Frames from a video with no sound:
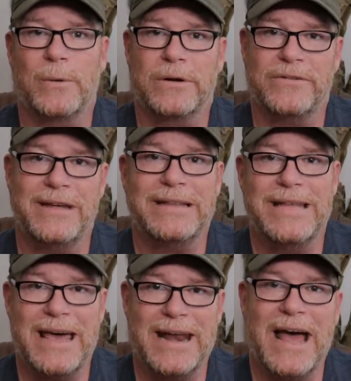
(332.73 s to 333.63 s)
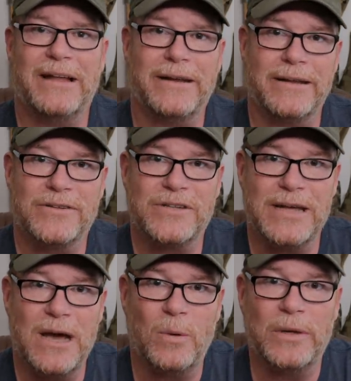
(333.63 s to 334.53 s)
and we're going to take that out and
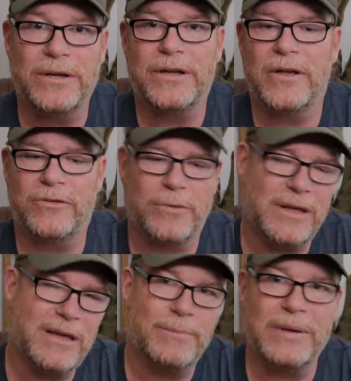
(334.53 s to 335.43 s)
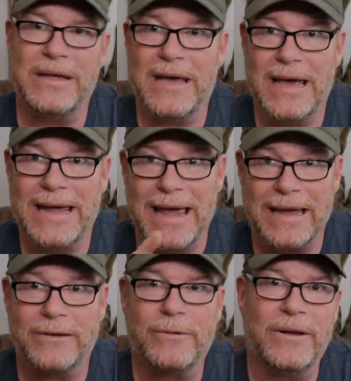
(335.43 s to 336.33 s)
see how well it does through the MPA
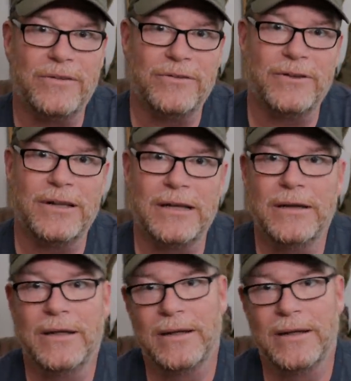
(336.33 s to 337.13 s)
and Creedzilla,